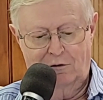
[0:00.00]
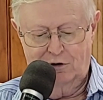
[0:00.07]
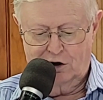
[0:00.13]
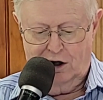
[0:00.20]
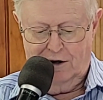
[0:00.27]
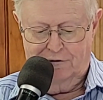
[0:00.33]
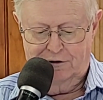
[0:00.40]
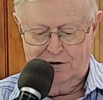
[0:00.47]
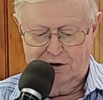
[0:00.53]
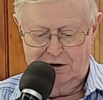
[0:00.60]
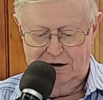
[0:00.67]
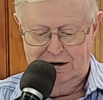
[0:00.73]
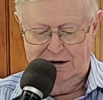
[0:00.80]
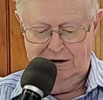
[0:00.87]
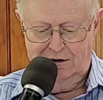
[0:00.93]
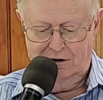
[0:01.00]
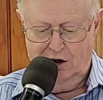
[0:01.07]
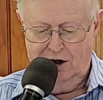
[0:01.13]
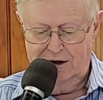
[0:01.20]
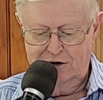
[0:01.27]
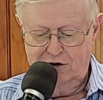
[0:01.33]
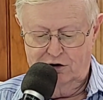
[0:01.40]
was offered to the
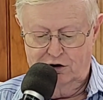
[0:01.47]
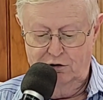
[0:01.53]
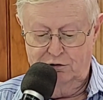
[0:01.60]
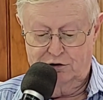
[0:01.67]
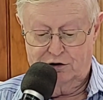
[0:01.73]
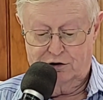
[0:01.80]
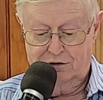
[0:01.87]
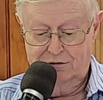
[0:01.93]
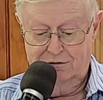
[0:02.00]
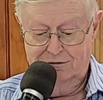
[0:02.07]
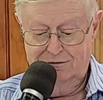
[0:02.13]
god Zeus.